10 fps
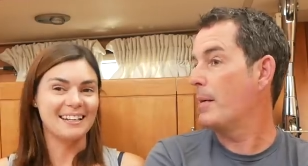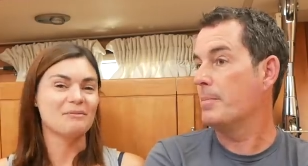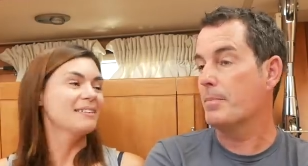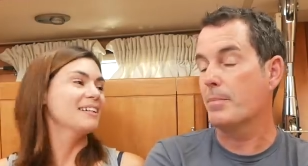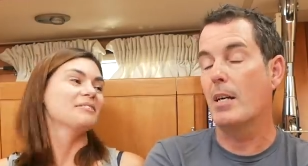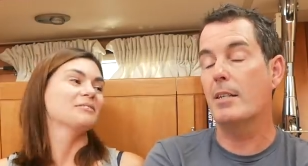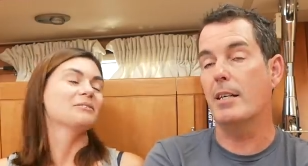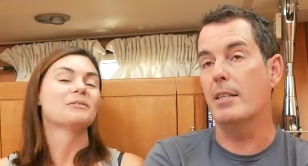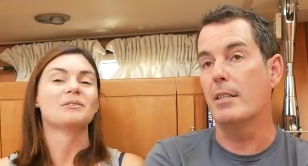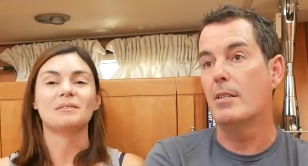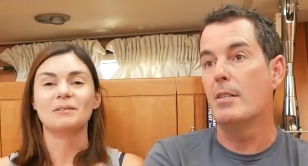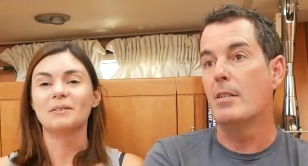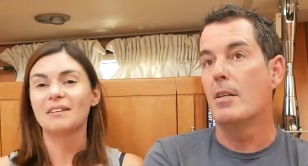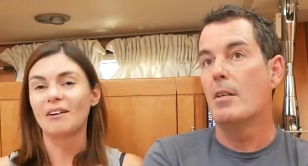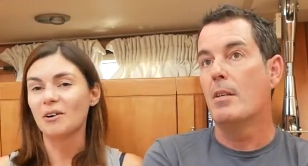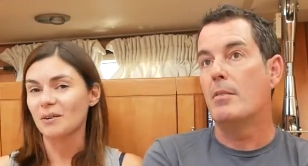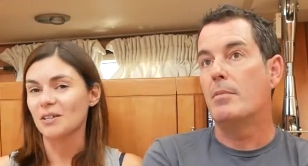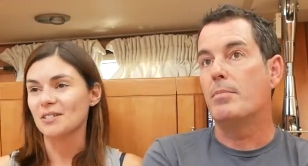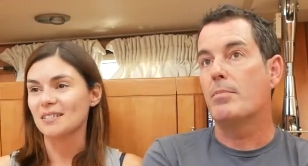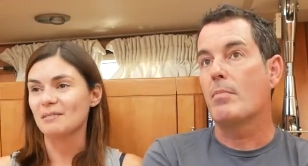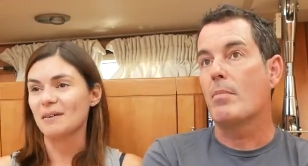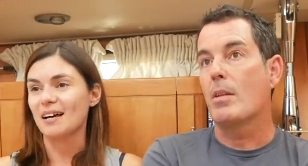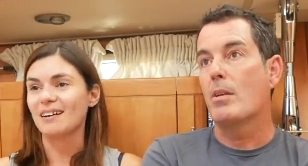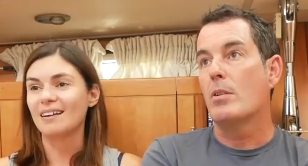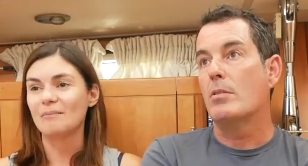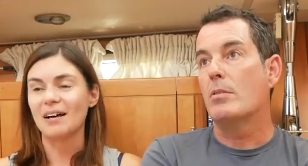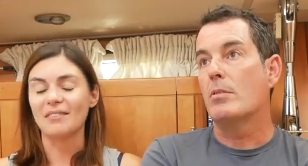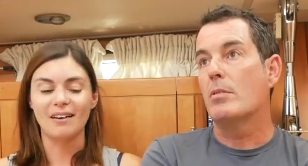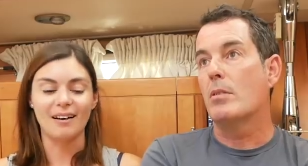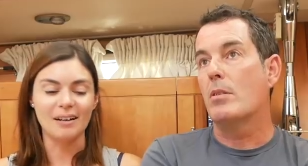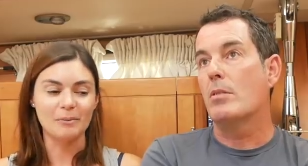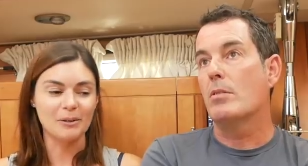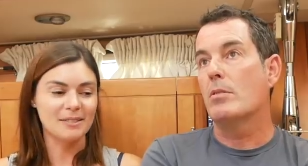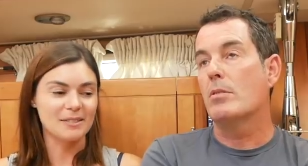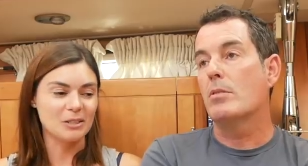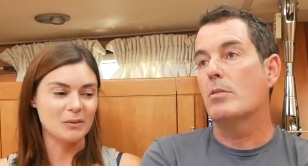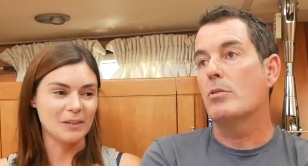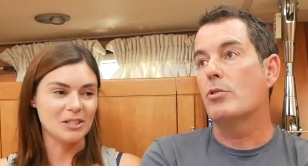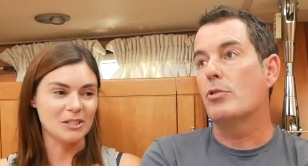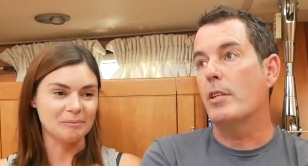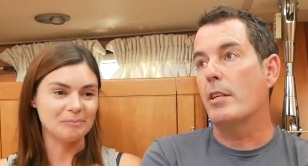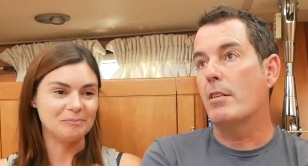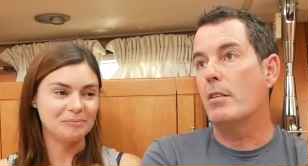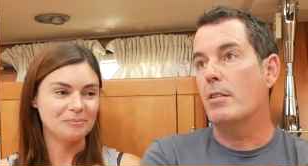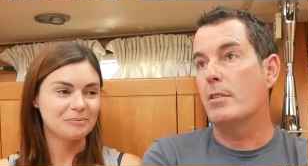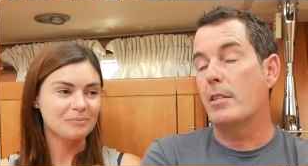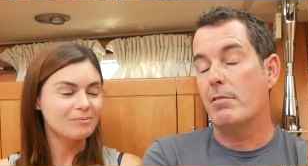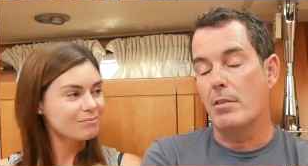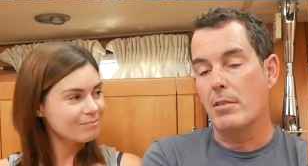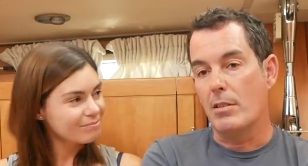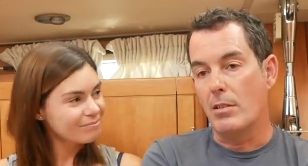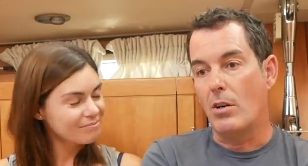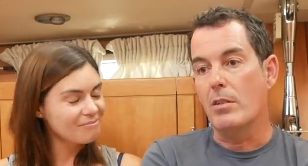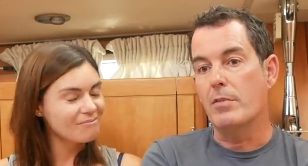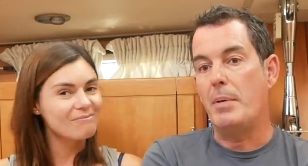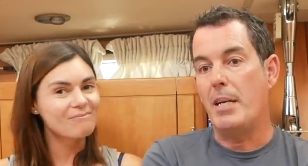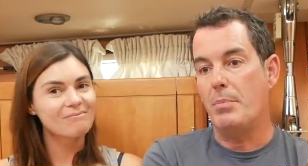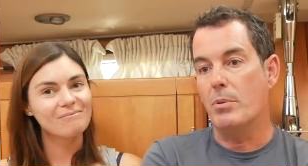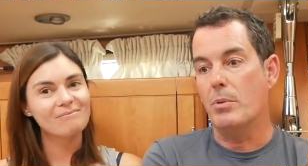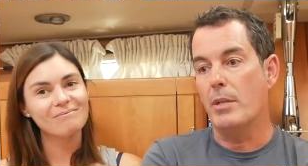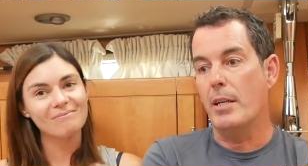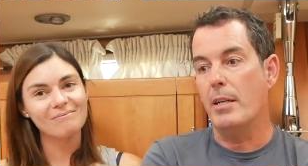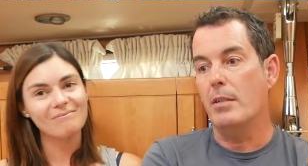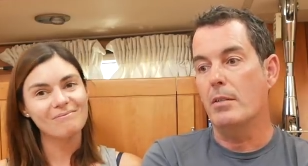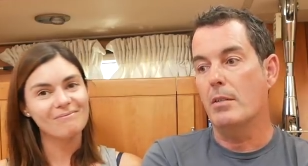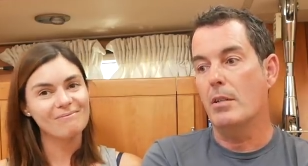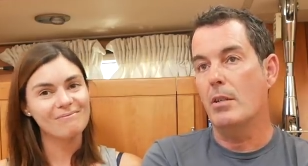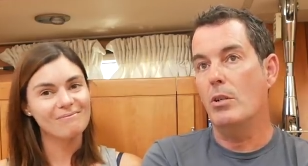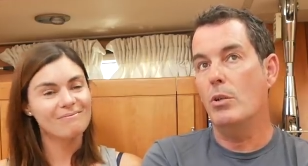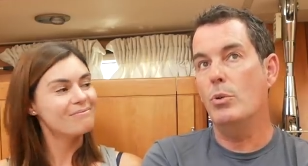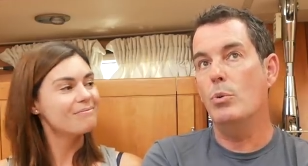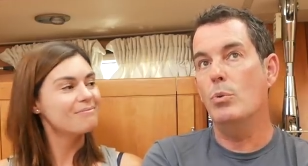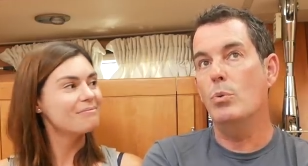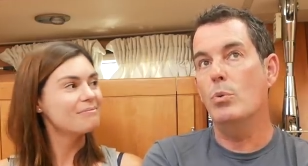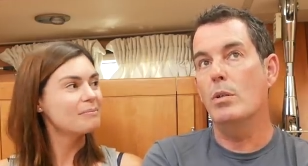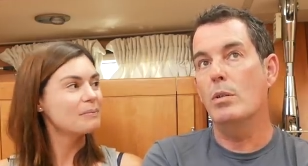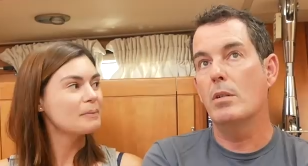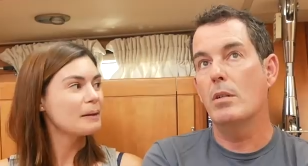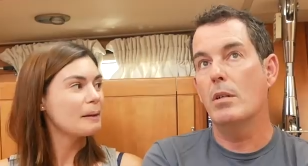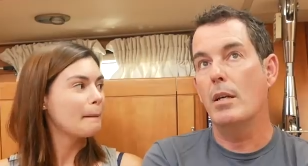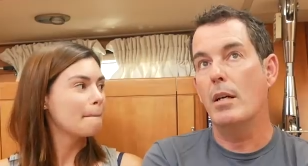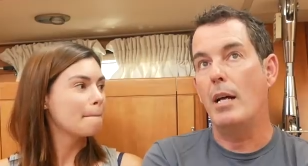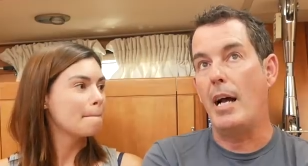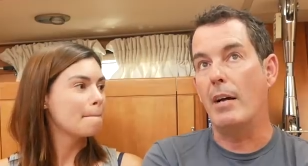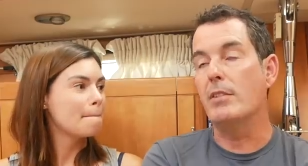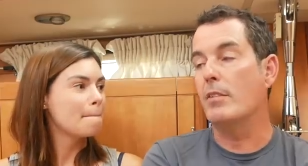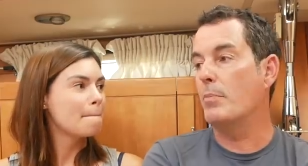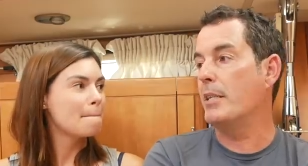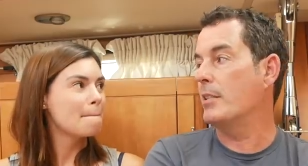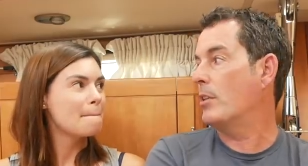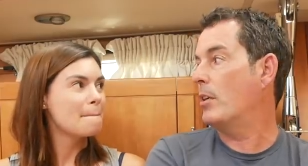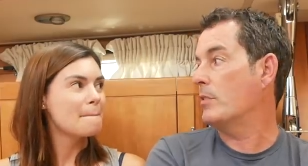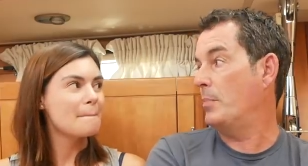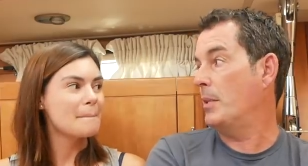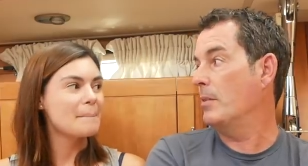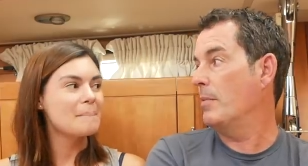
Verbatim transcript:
Speaker 1: in a minute. Okay. We'll, we'll, we'll, there are questions about about the hire boat situation. So there
Speaker 2: are there are a lot of people there who have never been in charge of a boat,